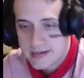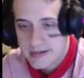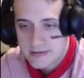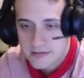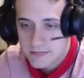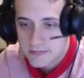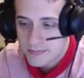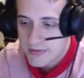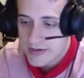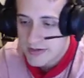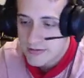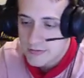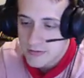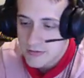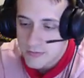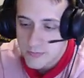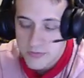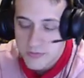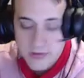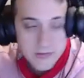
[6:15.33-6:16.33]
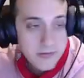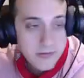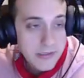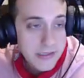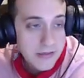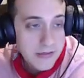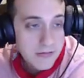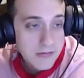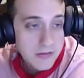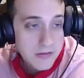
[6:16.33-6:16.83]
it hadn't been
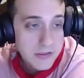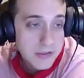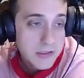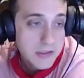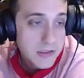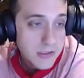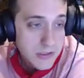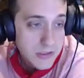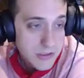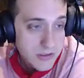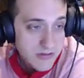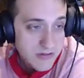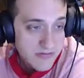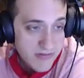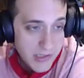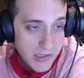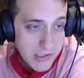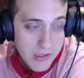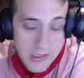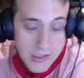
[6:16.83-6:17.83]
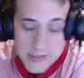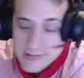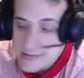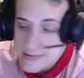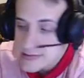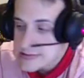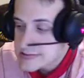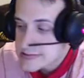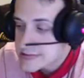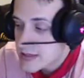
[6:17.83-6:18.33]
completely
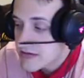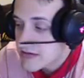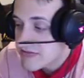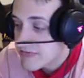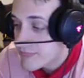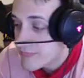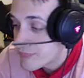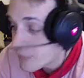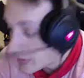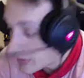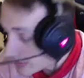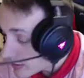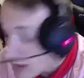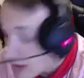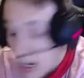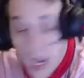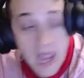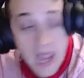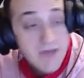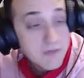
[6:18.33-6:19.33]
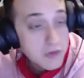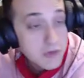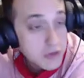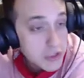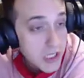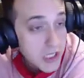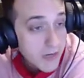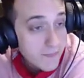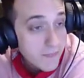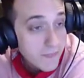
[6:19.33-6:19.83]
finalized and stuff. But I have a
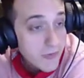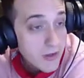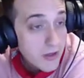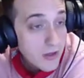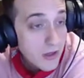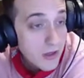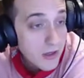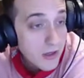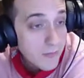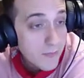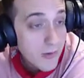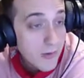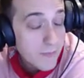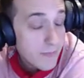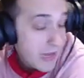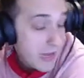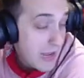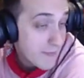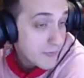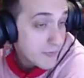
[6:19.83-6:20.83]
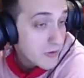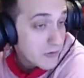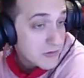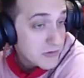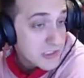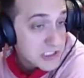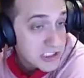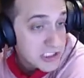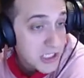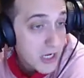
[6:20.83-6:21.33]
new job. I'm
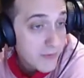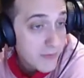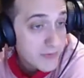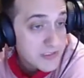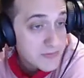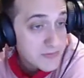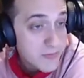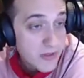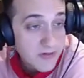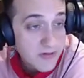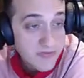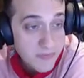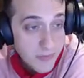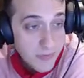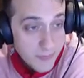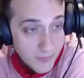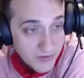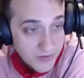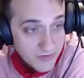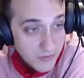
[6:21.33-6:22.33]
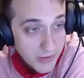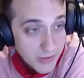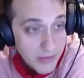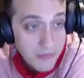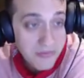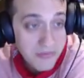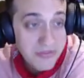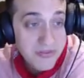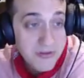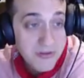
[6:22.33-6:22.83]
happier at this job. It's better for my mental
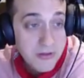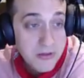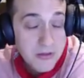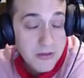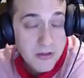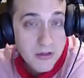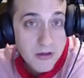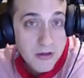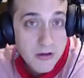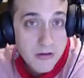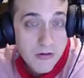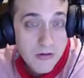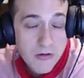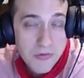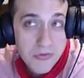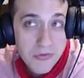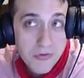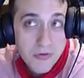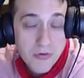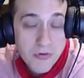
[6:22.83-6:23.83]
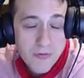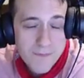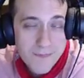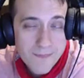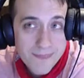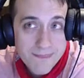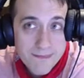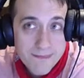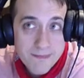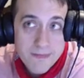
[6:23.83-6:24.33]
health.
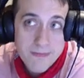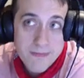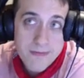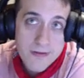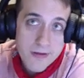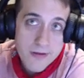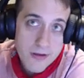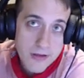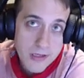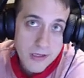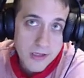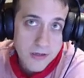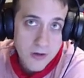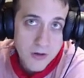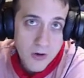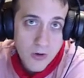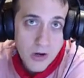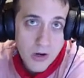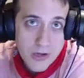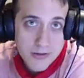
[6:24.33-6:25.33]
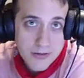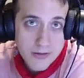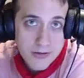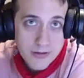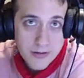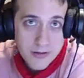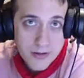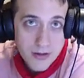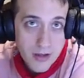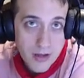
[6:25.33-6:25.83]
Although,
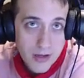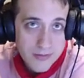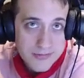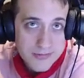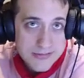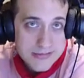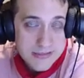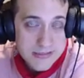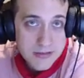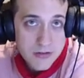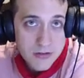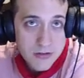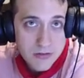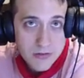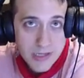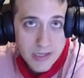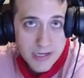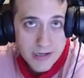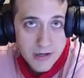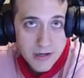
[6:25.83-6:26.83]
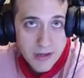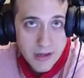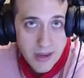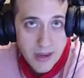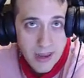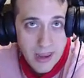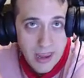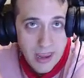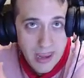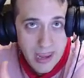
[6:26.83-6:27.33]
I still
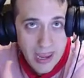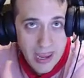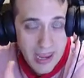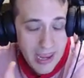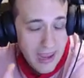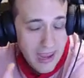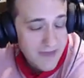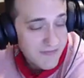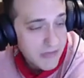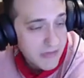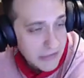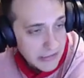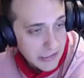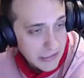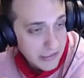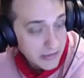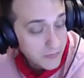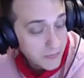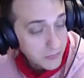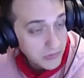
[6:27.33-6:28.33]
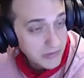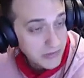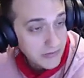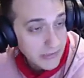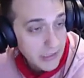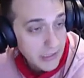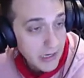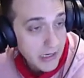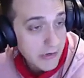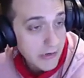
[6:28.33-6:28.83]
haven't yet
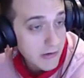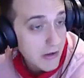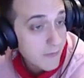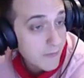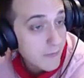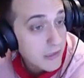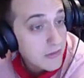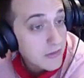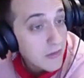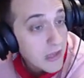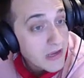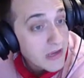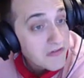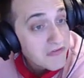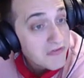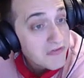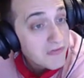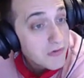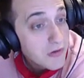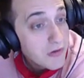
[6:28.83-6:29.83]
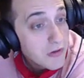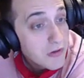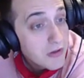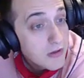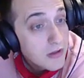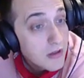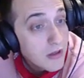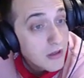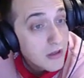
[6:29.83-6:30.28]
completely ironed out my life